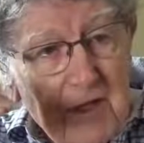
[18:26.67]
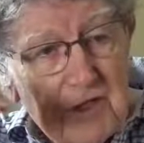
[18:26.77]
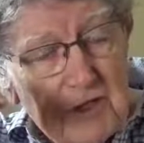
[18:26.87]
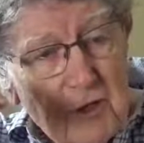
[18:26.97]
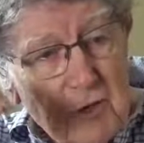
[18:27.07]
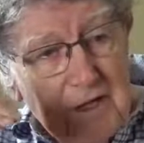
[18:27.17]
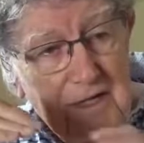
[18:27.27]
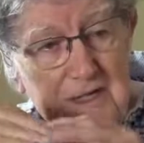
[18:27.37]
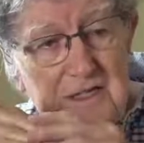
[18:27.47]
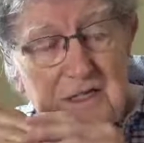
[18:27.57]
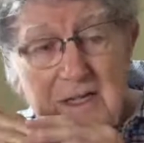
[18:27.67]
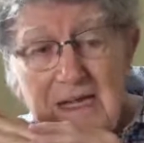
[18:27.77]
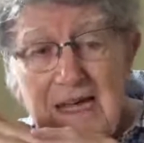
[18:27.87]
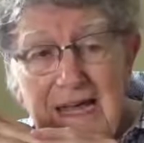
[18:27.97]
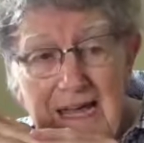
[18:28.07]
So he's in a
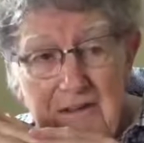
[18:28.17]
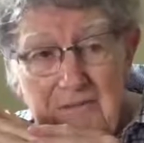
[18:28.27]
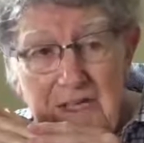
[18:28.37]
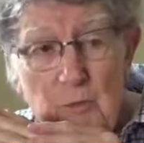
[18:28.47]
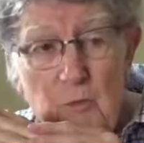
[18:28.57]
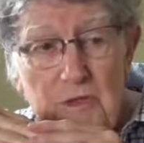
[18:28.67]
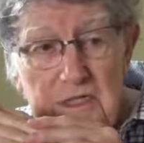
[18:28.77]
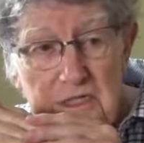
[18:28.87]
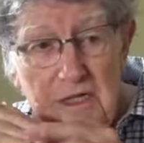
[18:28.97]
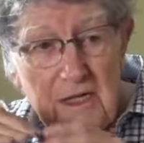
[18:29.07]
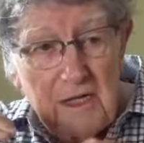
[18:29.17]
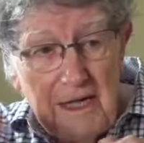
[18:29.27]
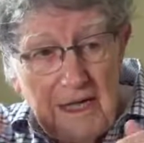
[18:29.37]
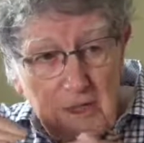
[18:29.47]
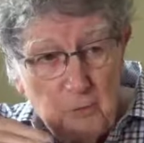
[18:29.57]
heavy
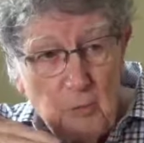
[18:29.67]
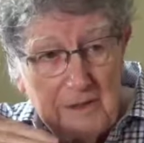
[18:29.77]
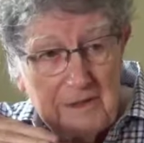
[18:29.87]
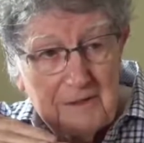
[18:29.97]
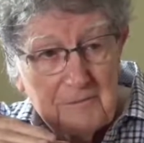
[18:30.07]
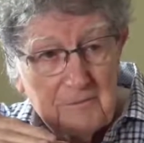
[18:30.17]
headwind.